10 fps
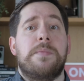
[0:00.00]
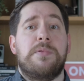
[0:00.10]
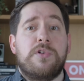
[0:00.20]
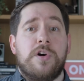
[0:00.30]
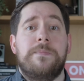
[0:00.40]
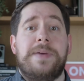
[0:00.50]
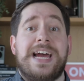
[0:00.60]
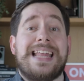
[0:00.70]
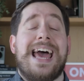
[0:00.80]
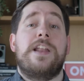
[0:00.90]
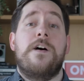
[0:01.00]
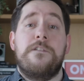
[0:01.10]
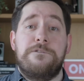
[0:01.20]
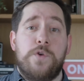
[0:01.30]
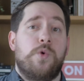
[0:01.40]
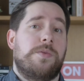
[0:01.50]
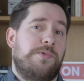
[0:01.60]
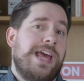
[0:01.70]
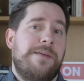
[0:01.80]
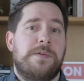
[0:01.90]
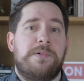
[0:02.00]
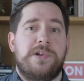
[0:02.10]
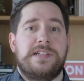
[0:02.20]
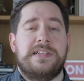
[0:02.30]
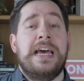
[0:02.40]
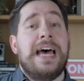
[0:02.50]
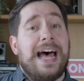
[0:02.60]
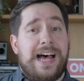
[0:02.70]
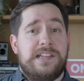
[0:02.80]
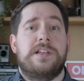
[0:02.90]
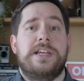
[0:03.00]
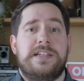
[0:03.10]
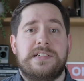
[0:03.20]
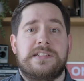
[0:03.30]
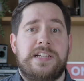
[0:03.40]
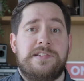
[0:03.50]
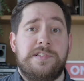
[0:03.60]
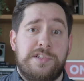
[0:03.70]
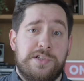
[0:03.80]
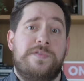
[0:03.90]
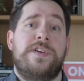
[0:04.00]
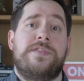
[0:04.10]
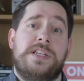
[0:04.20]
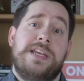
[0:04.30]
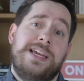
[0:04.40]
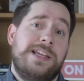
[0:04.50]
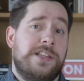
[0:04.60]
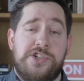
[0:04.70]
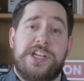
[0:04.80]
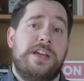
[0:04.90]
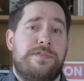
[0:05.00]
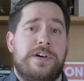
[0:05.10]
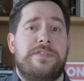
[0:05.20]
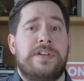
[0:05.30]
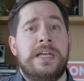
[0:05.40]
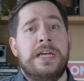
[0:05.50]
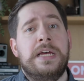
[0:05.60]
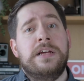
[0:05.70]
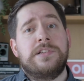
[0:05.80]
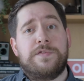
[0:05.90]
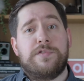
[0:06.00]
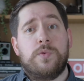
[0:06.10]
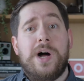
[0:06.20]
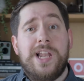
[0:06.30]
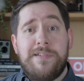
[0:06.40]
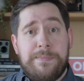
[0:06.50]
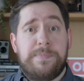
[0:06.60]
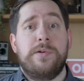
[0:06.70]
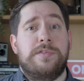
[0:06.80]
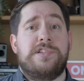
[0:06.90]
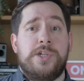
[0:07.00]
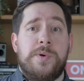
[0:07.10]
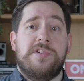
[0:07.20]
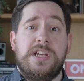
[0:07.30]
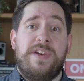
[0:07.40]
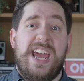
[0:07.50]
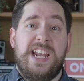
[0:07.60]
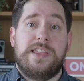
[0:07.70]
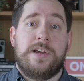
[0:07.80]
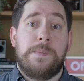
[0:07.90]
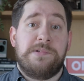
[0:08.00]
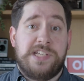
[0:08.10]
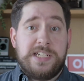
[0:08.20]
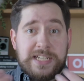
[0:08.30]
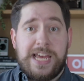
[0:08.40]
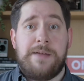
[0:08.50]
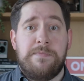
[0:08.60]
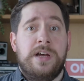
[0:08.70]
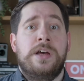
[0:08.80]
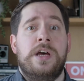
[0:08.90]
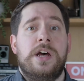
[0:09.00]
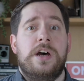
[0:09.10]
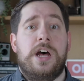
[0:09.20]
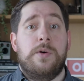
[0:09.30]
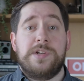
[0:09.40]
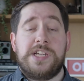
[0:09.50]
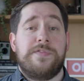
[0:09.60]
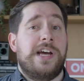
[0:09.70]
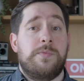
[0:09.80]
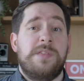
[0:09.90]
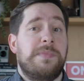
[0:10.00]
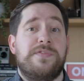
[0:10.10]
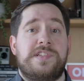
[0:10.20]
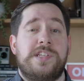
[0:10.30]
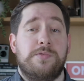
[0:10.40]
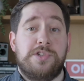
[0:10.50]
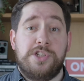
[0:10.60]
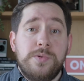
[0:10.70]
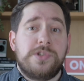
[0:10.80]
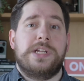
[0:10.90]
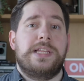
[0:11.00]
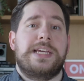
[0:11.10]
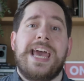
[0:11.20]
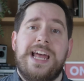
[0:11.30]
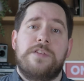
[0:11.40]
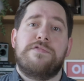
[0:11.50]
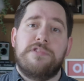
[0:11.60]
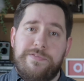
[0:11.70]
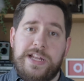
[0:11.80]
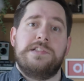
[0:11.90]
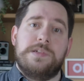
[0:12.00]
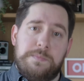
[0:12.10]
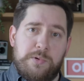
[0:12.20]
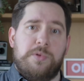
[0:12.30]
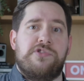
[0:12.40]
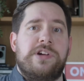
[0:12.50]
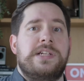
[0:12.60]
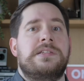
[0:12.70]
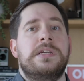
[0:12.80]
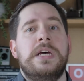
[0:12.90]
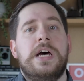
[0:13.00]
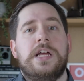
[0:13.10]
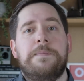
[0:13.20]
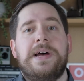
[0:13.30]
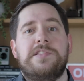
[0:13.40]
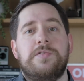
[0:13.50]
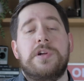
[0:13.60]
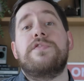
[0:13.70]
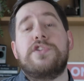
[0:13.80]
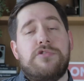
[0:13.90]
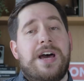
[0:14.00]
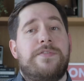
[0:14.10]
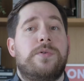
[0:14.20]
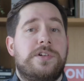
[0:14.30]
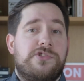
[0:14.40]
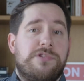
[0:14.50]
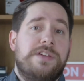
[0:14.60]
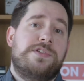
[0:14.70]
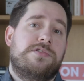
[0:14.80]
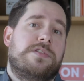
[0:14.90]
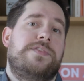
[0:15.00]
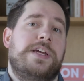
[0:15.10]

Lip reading: compact and affordable camera bodies, as are their successors, the 250D and the G85. So for a while I ran both, the 200D for anything I presented to camera, and whichever I had with me for stills, usually the Canon for events and portraits, and the Panasonic for travel and street photography.